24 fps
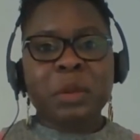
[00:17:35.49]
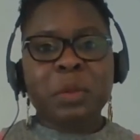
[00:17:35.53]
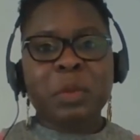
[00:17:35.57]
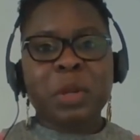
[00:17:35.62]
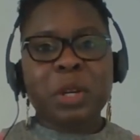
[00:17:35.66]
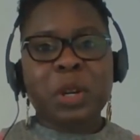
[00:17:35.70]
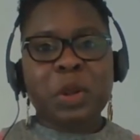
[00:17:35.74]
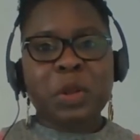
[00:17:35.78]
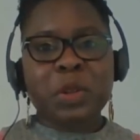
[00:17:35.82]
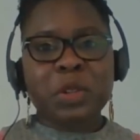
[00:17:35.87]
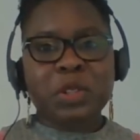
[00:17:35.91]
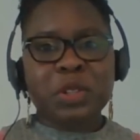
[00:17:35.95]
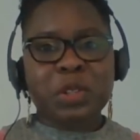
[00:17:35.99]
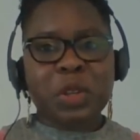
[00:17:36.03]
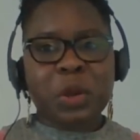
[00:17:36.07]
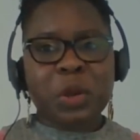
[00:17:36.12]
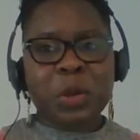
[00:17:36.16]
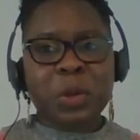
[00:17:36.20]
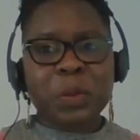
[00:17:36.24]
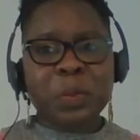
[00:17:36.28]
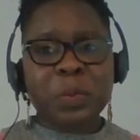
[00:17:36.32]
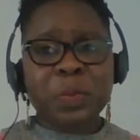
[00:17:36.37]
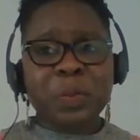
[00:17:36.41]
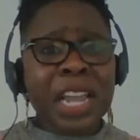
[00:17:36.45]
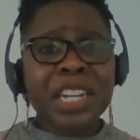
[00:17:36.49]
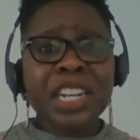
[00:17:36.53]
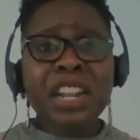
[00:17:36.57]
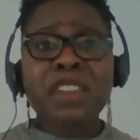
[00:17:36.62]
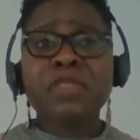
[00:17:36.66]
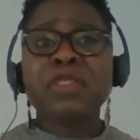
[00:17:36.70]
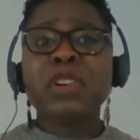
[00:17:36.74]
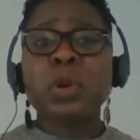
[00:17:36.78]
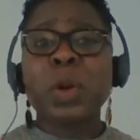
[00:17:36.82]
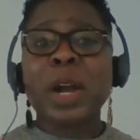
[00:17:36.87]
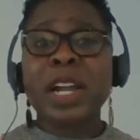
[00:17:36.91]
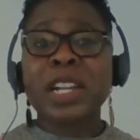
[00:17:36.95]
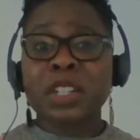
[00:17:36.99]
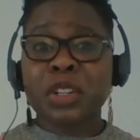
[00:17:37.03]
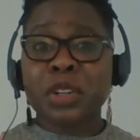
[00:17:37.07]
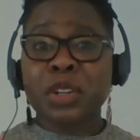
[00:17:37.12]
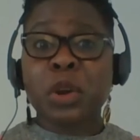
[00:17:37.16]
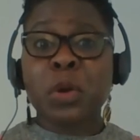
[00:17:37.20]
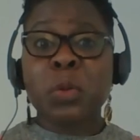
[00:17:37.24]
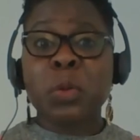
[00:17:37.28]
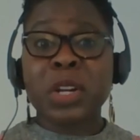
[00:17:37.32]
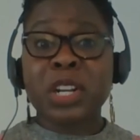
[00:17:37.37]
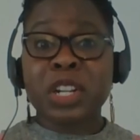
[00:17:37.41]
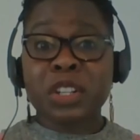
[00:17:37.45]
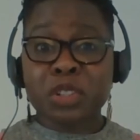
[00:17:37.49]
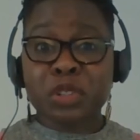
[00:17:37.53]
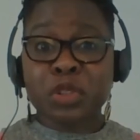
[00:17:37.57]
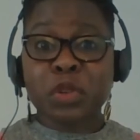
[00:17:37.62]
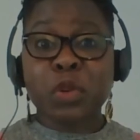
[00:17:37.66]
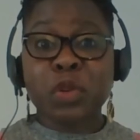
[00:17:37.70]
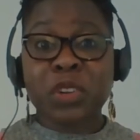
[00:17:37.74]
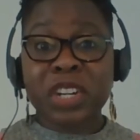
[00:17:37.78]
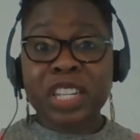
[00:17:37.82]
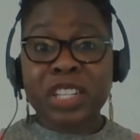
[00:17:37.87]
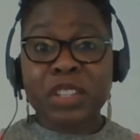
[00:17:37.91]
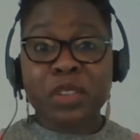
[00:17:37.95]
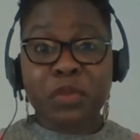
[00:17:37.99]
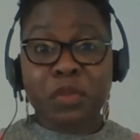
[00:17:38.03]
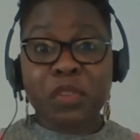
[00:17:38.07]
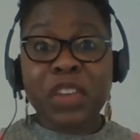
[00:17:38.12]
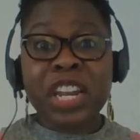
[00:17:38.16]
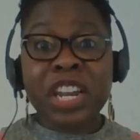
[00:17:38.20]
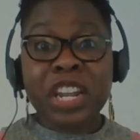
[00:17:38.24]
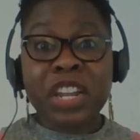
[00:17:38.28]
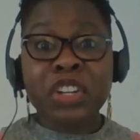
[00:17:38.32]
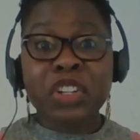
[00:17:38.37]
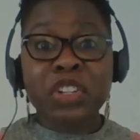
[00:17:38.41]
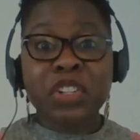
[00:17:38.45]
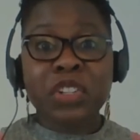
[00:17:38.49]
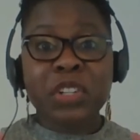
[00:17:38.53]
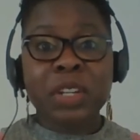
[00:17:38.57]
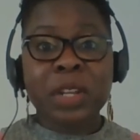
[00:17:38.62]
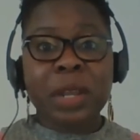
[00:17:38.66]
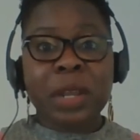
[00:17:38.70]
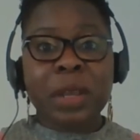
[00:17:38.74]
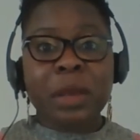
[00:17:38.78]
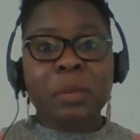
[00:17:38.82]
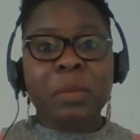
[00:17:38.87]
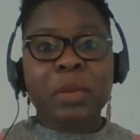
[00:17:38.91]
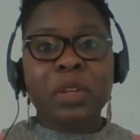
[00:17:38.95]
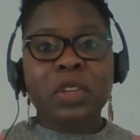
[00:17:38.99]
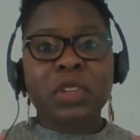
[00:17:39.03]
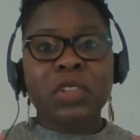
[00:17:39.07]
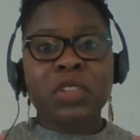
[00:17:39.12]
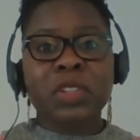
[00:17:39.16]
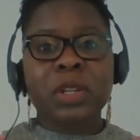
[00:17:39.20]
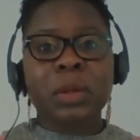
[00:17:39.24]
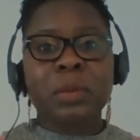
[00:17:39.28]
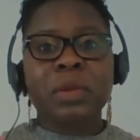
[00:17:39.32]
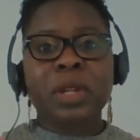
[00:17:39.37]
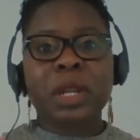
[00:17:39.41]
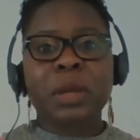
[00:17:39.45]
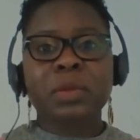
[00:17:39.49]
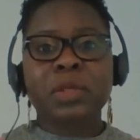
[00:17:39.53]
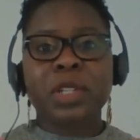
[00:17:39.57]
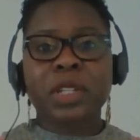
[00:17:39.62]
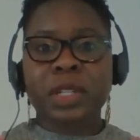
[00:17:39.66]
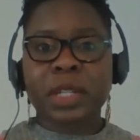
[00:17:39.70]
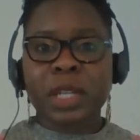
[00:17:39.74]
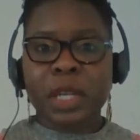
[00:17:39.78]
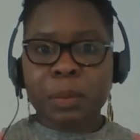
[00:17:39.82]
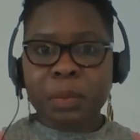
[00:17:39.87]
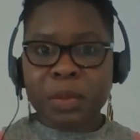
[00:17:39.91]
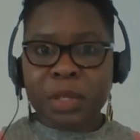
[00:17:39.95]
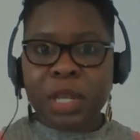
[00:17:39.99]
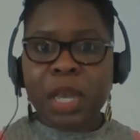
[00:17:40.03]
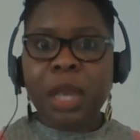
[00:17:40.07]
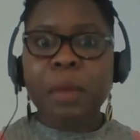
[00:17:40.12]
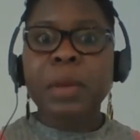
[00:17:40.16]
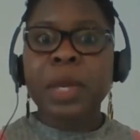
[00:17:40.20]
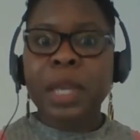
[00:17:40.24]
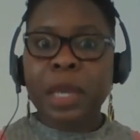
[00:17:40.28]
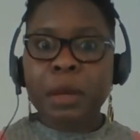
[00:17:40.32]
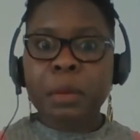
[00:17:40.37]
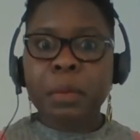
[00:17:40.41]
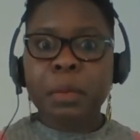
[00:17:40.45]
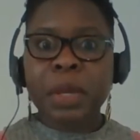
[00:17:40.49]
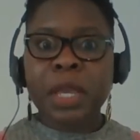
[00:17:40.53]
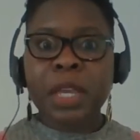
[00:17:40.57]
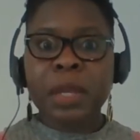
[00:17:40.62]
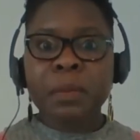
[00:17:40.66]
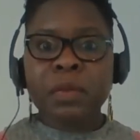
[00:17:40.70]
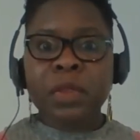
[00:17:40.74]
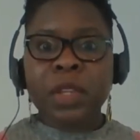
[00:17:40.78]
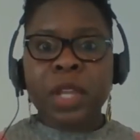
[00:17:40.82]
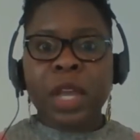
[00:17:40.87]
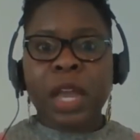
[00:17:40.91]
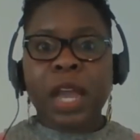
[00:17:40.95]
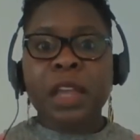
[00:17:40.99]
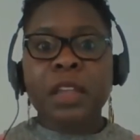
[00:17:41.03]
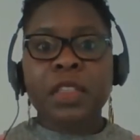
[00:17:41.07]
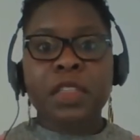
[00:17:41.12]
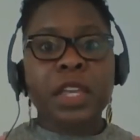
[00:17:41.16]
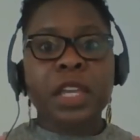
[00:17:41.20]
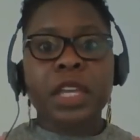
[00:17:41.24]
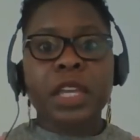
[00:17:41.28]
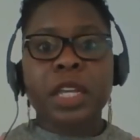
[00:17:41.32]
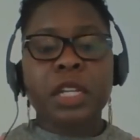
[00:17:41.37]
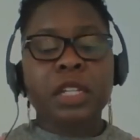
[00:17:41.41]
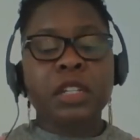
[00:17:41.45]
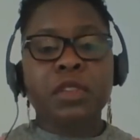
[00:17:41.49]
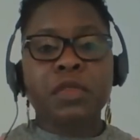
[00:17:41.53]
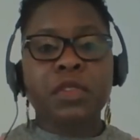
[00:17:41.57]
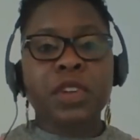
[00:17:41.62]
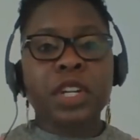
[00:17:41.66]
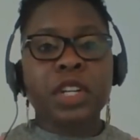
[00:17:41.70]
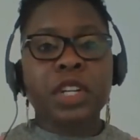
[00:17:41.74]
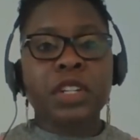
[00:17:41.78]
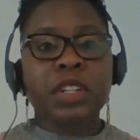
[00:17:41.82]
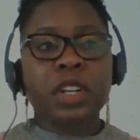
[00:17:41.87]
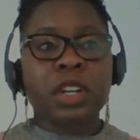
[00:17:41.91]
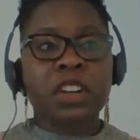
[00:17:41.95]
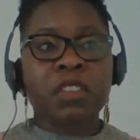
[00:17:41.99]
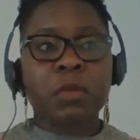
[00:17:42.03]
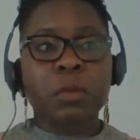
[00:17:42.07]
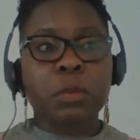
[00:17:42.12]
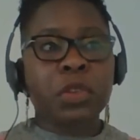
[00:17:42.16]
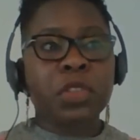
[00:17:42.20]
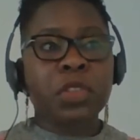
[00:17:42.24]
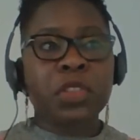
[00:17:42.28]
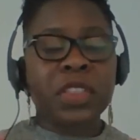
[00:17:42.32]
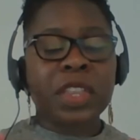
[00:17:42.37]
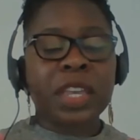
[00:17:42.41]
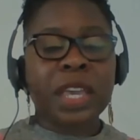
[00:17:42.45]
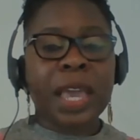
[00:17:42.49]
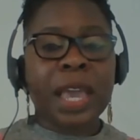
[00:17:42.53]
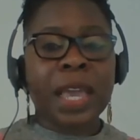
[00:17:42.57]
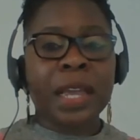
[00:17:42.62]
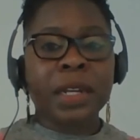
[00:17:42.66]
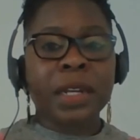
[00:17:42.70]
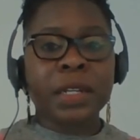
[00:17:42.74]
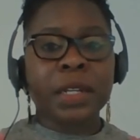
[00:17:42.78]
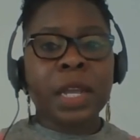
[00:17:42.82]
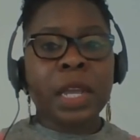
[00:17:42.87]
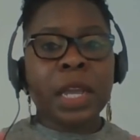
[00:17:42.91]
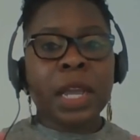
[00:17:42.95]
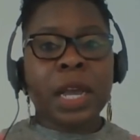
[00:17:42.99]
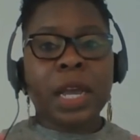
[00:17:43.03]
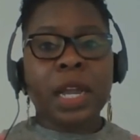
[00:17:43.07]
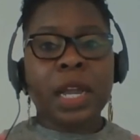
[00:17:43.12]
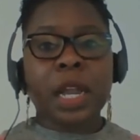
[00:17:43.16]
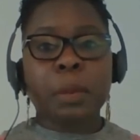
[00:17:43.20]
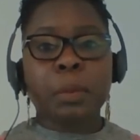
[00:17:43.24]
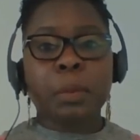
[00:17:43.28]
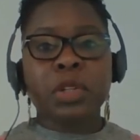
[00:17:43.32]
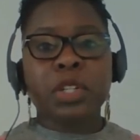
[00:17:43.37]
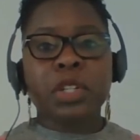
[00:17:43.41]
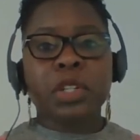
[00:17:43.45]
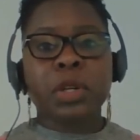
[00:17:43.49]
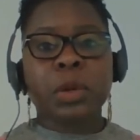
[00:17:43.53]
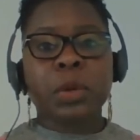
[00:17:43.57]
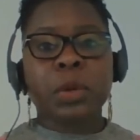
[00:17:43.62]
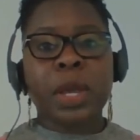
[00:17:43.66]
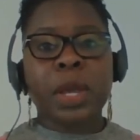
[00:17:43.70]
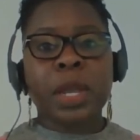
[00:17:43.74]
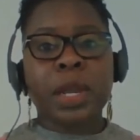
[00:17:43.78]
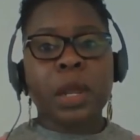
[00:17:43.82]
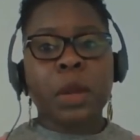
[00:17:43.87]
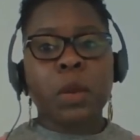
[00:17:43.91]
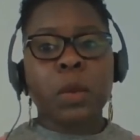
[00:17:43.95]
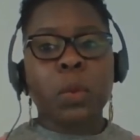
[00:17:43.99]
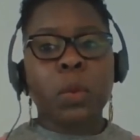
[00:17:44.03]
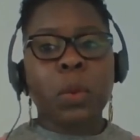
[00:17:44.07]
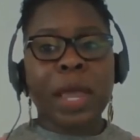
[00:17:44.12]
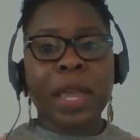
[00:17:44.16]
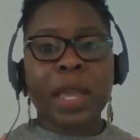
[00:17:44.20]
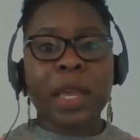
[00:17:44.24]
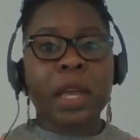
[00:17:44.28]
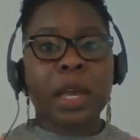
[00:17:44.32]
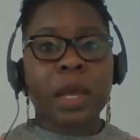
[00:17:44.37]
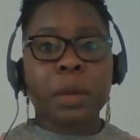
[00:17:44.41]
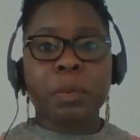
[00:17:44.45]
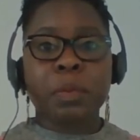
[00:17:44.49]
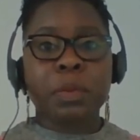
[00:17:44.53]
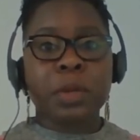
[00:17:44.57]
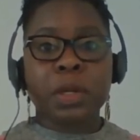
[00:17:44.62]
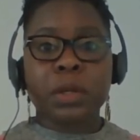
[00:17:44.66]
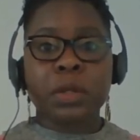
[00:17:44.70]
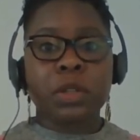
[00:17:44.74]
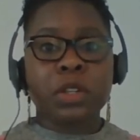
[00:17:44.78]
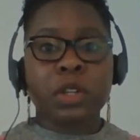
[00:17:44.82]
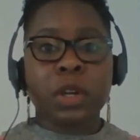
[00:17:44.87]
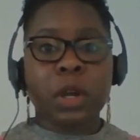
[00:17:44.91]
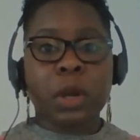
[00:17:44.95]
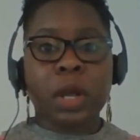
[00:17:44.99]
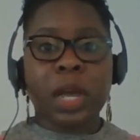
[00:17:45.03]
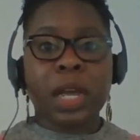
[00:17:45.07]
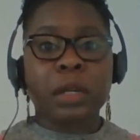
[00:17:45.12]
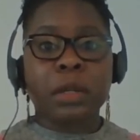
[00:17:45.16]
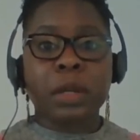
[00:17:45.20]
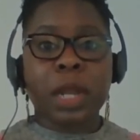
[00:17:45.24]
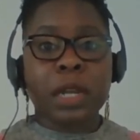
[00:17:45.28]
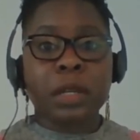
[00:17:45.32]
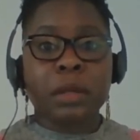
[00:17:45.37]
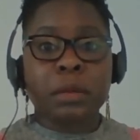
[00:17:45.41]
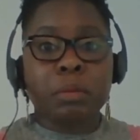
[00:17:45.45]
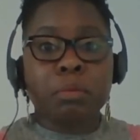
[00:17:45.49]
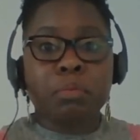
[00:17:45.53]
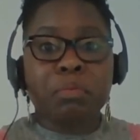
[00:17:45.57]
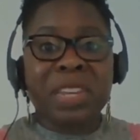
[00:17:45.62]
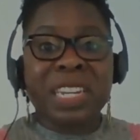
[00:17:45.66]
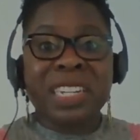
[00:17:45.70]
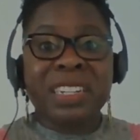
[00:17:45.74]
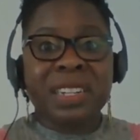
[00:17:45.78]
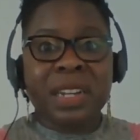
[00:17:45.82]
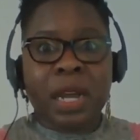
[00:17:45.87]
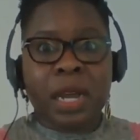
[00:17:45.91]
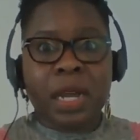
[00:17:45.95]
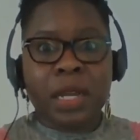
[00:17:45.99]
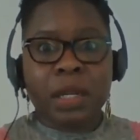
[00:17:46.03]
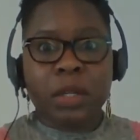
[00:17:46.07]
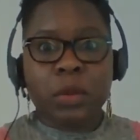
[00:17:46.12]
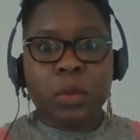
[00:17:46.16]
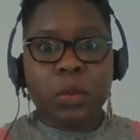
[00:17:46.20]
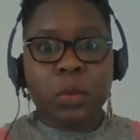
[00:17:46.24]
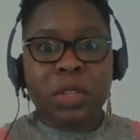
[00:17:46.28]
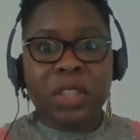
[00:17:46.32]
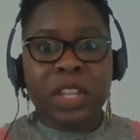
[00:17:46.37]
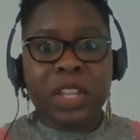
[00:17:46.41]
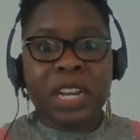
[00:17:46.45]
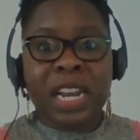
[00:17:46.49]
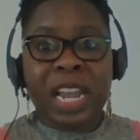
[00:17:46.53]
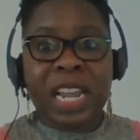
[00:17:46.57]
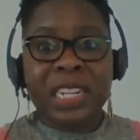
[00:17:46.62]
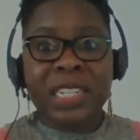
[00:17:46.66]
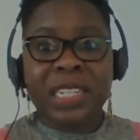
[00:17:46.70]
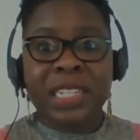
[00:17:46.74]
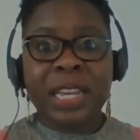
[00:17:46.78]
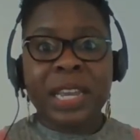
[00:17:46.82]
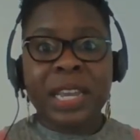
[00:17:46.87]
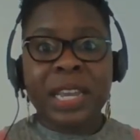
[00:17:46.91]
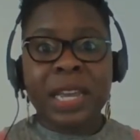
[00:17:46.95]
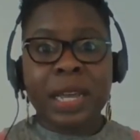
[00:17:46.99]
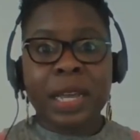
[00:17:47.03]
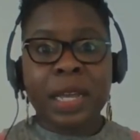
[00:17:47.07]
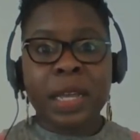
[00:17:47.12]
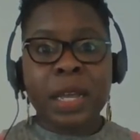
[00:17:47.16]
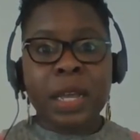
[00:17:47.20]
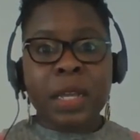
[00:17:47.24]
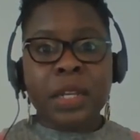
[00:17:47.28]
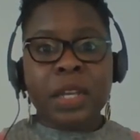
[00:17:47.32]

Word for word: But also, I never quite know when a story is finished because sometimes it keeps coming at me. I think it's finished and I've put the end and I put it away and I wake up, you know, at, at midnight with an idea.